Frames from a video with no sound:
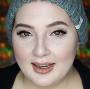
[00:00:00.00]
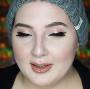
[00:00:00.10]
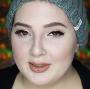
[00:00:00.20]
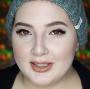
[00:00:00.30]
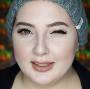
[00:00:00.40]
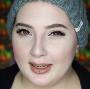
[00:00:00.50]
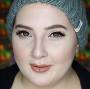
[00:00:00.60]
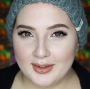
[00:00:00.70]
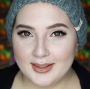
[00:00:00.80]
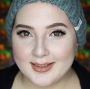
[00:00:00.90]
I just need to get
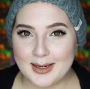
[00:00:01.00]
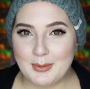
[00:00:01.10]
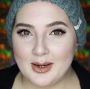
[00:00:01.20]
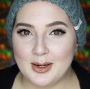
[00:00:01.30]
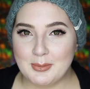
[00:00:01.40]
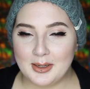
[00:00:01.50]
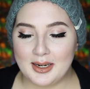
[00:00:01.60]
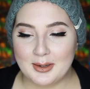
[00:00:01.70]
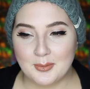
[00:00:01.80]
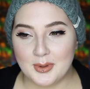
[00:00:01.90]
everything set back up
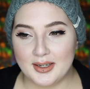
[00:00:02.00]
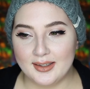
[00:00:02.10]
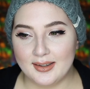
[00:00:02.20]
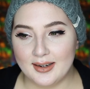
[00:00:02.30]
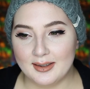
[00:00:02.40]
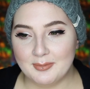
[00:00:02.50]
again, but